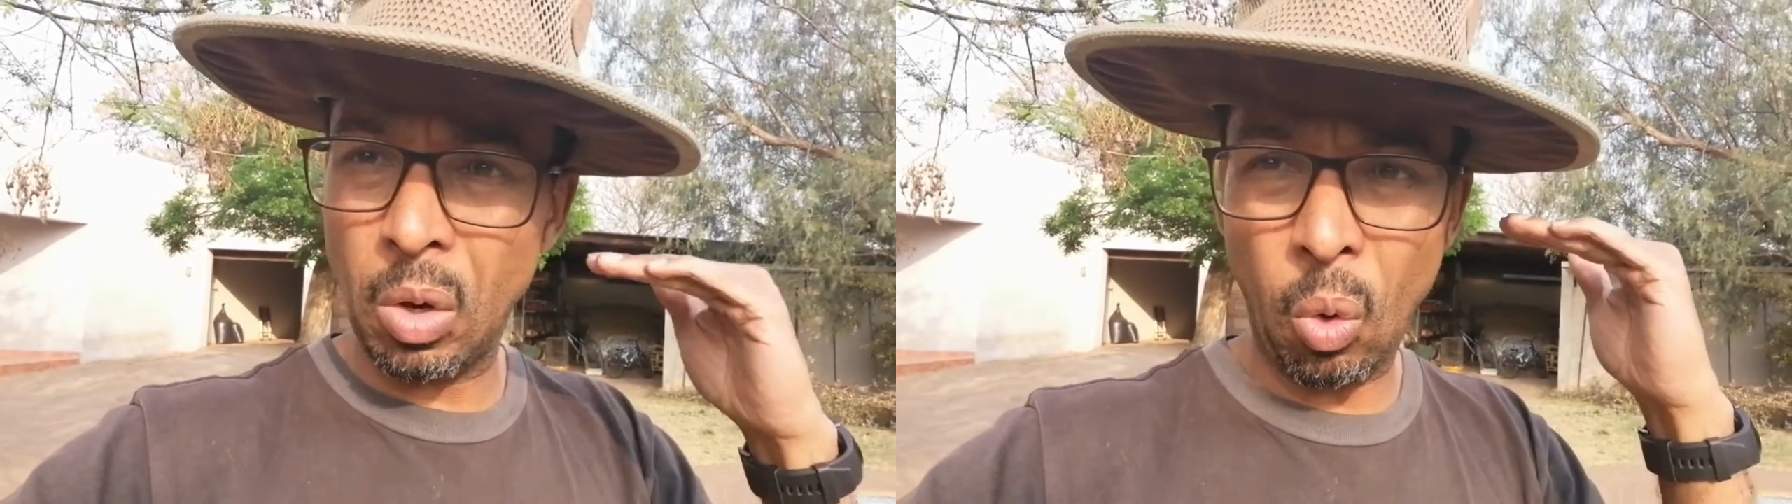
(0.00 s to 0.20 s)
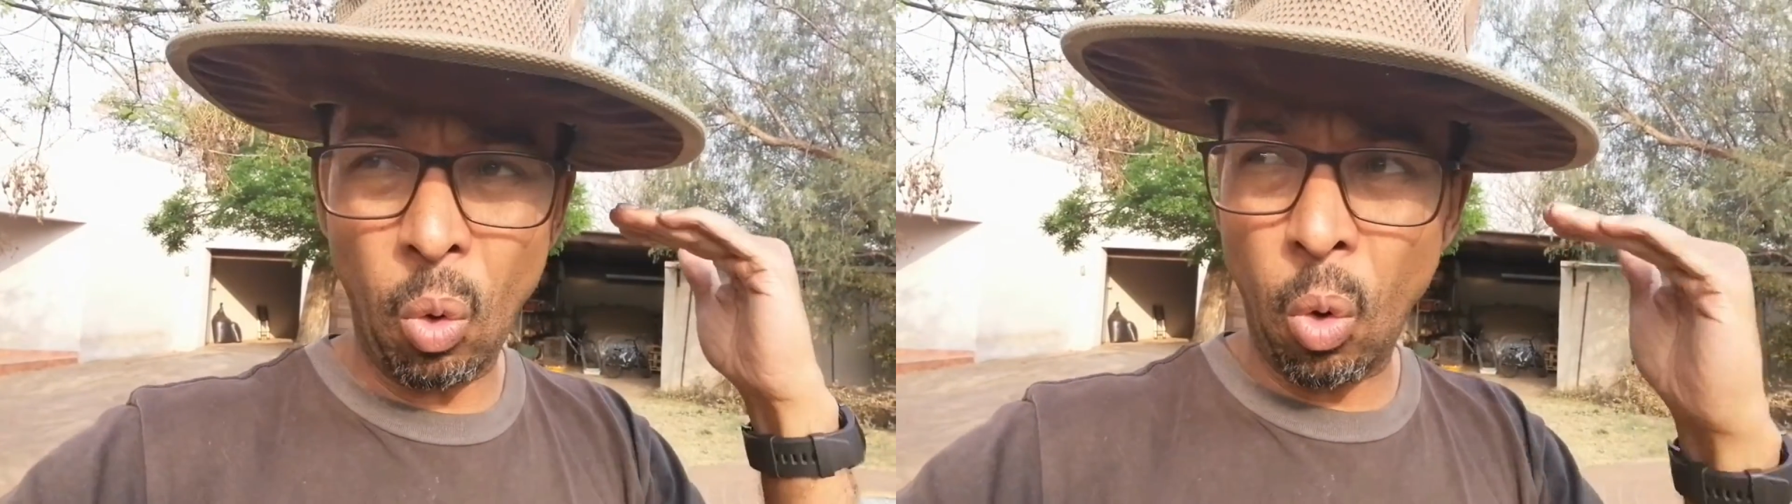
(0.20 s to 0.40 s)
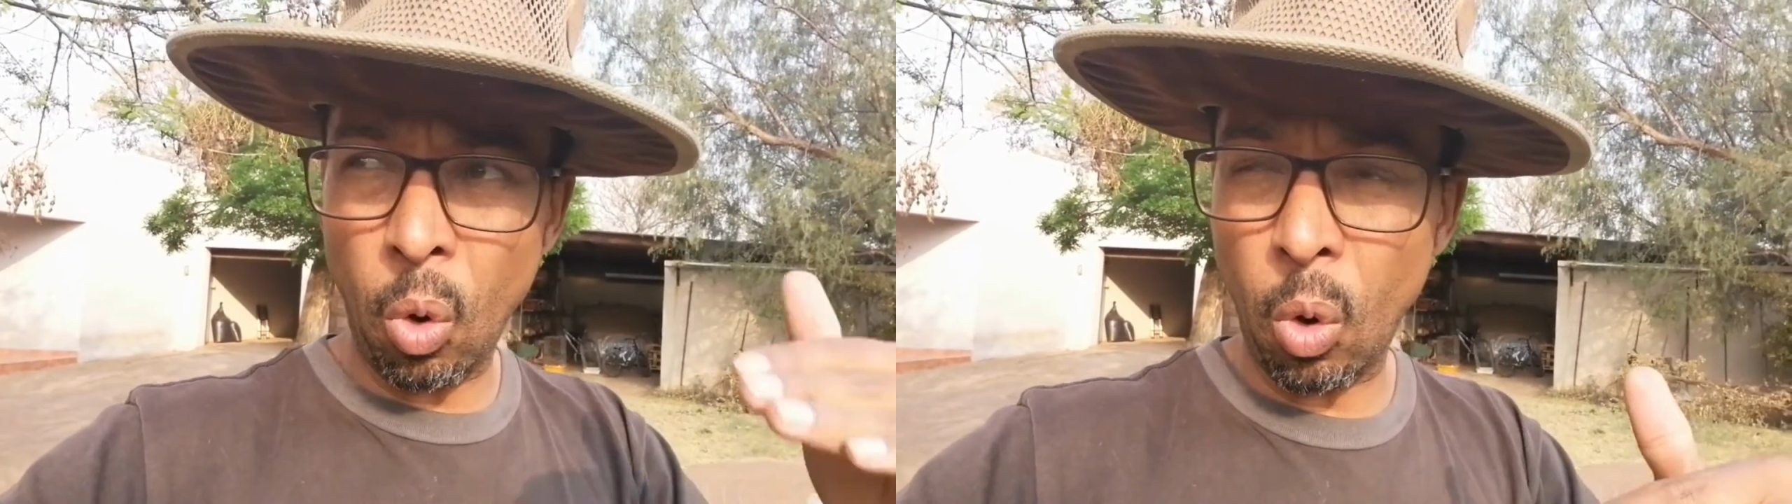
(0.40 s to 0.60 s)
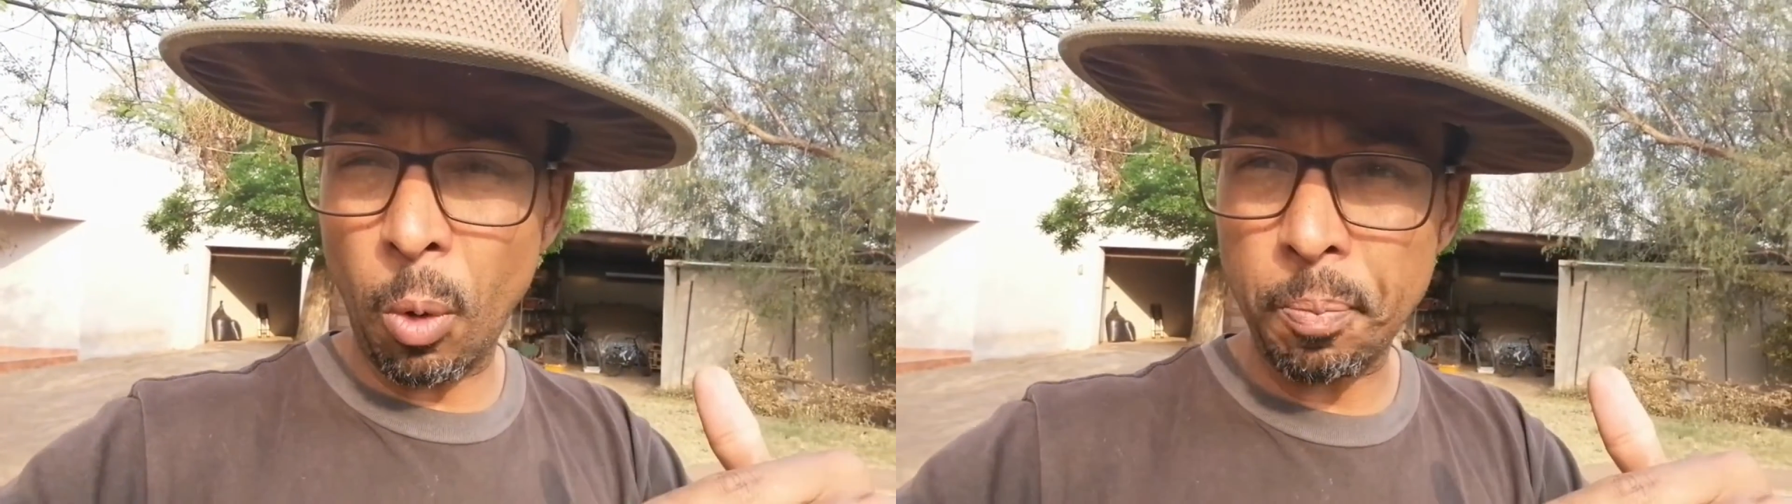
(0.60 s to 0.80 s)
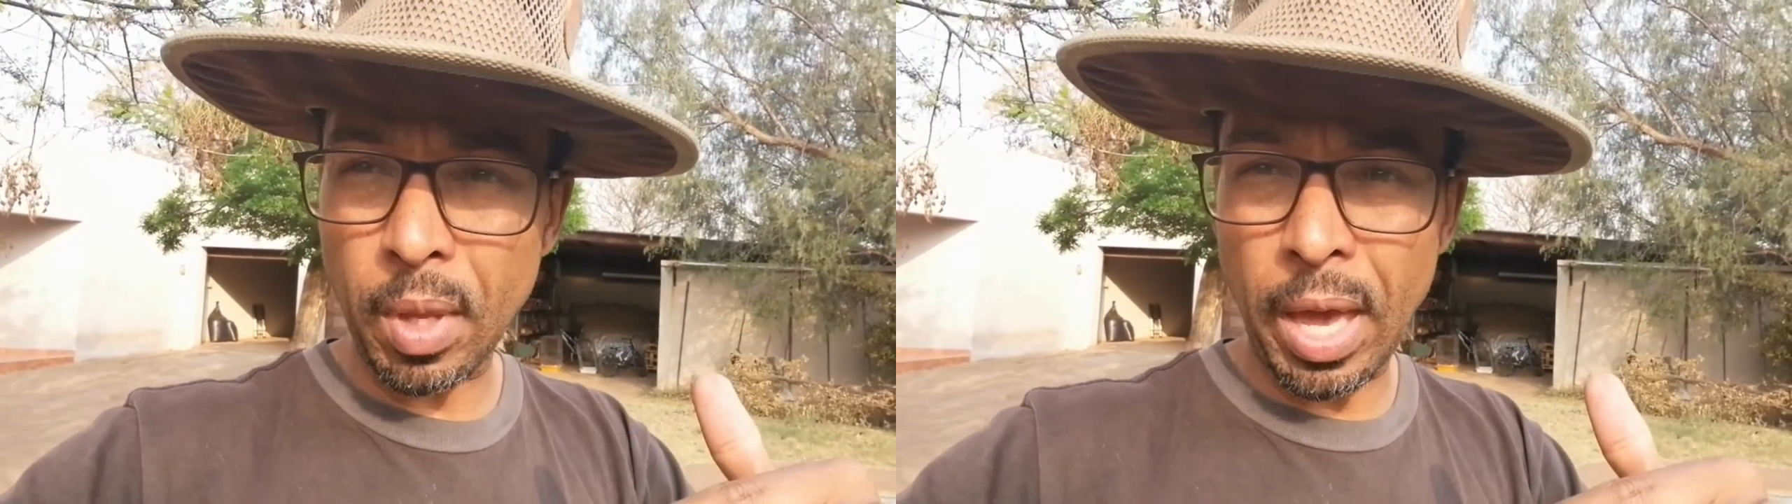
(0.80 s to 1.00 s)
or
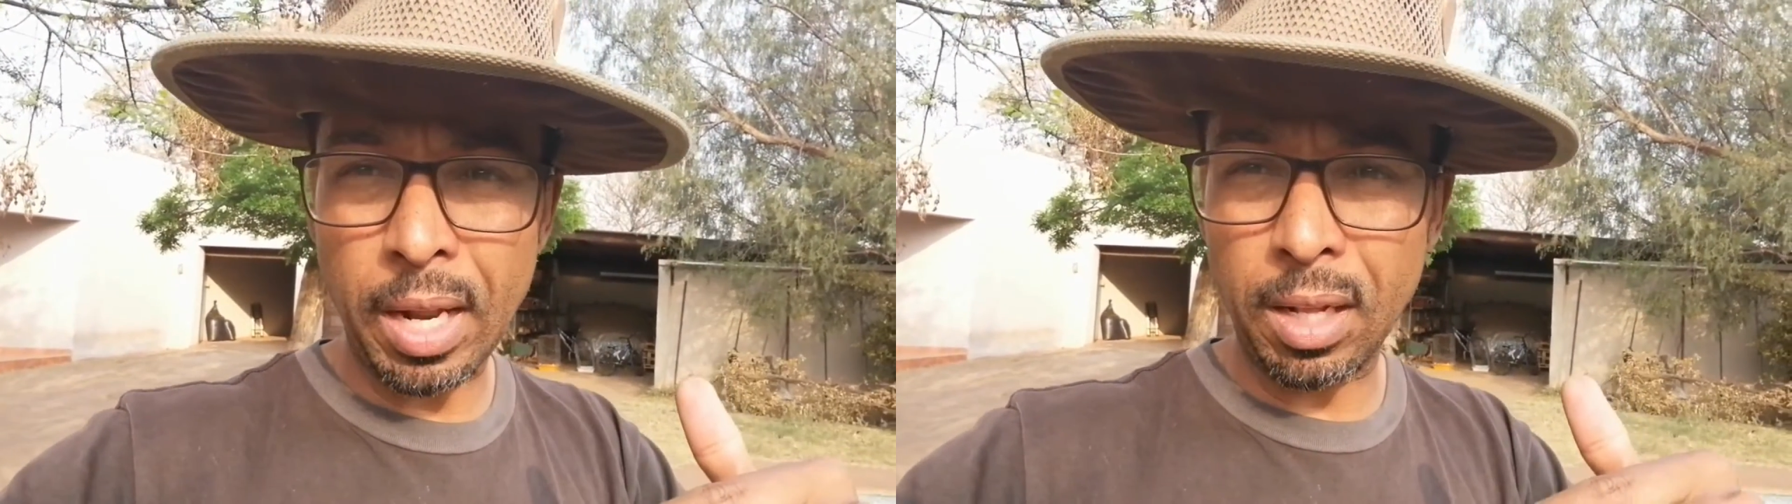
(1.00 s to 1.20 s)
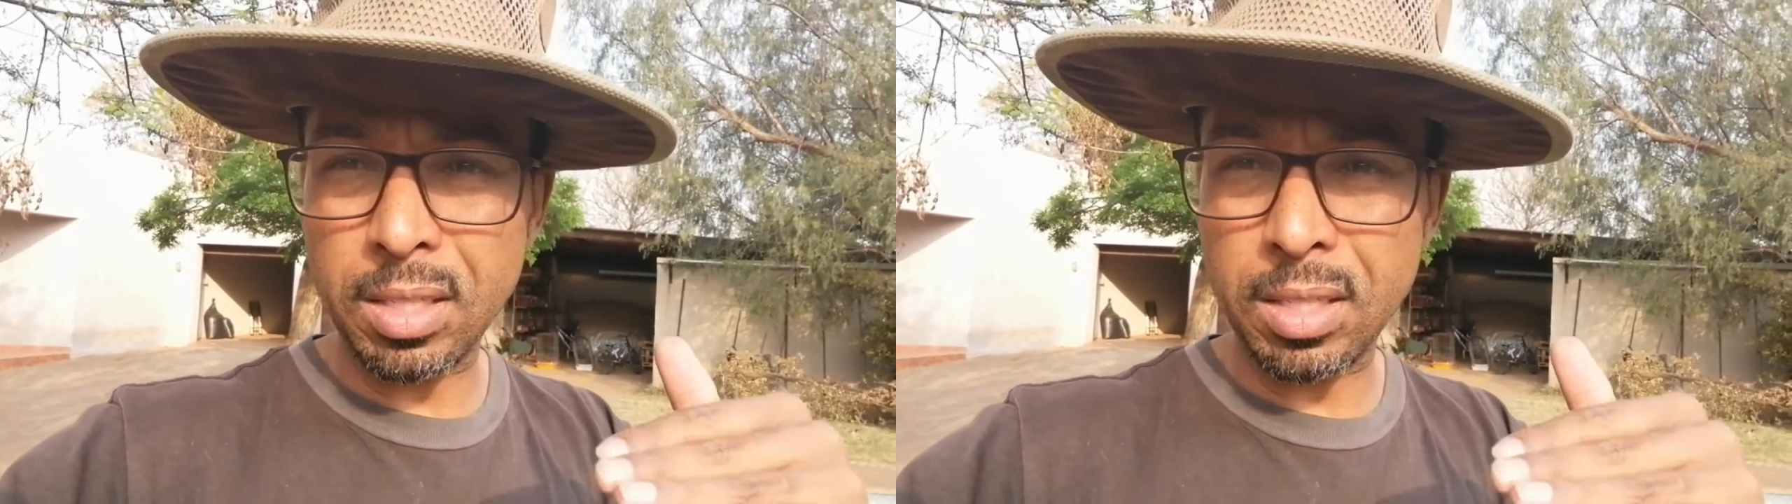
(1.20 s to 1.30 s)
adult,